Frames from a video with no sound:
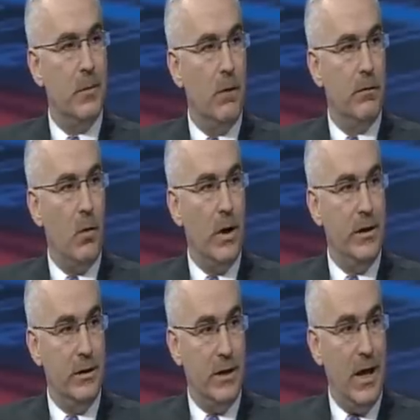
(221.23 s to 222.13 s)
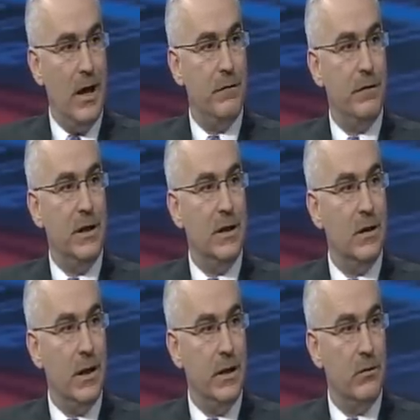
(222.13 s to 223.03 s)
Avoid caffeine
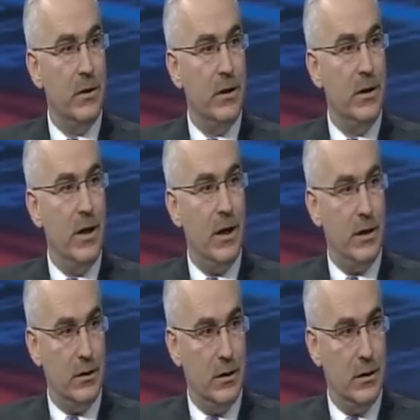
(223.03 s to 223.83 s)
later in the day.